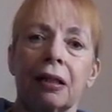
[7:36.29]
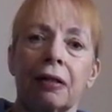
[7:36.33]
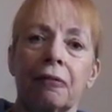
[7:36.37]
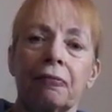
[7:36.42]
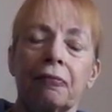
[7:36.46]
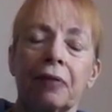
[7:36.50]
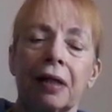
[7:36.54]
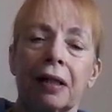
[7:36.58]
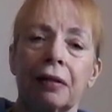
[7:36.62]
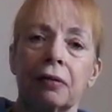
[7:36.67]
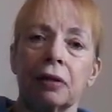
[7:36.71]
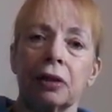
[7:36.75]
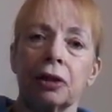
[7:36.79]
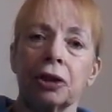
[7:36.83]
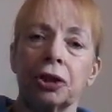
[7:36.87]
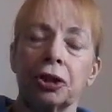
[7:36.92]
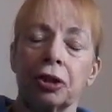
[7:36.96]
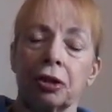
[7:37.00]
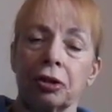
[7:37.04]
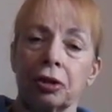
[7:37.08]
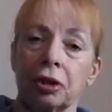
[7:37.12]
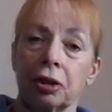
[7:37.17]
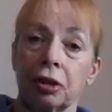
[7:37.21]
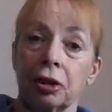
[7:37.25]
I found that
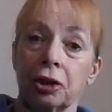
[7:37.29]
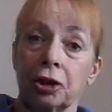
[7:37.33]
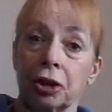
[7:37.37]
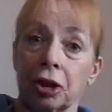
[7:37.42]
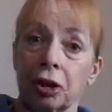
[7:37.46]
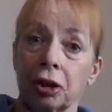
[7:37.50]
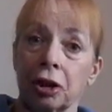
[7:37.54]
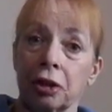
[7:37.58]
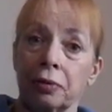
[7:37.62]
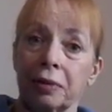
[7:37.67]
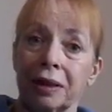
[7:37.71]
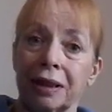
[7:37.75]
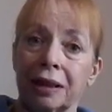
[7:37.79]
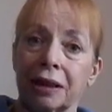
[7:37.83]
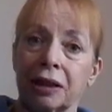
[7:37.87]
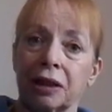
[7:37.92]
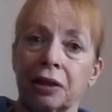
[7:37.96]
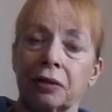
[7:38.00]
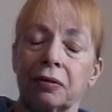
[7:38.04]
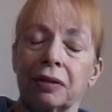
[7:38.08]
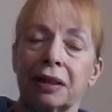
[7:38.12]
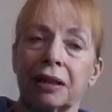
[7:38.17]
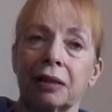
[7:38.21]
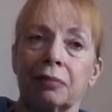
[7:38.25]
John Lewis
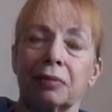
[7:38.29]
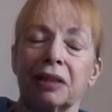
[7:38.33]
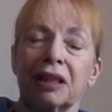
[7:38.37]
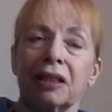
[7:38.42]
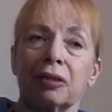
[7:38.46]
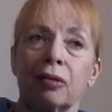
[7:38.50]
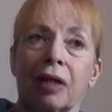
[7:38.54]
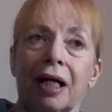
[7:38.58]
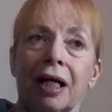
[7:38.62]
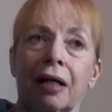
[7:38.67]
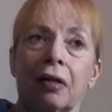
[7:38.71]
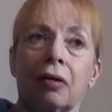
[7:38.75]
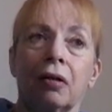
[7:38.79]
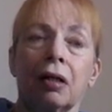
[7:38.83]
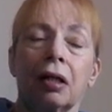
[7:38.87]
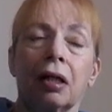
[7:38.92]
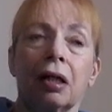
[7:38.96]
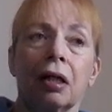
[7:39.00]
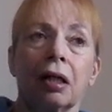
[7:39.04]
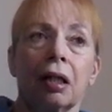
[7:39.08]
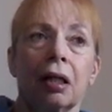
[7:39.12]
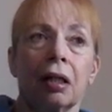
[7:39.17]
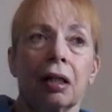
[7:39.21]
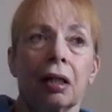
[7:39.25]
do some as well.
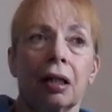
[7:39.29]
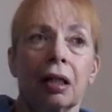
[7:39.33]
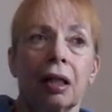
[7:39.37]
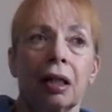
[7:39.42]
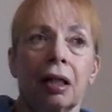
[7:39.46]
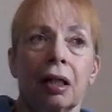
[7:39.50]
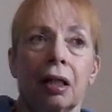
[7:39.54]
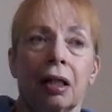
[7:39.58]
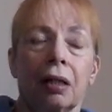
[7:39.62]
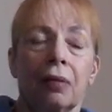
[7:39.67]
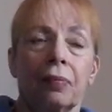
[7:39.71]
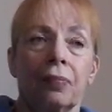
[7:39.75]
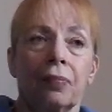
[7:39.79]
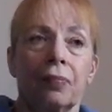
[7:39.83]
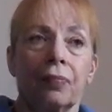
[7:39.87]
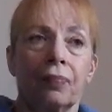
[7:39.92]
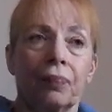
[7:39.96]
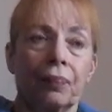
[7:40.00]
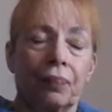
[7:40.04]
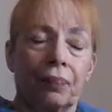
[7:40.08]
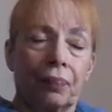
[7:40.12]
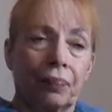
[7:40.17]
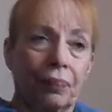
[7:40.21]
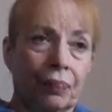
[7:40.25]

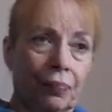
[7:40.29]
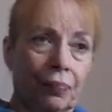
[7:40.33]
and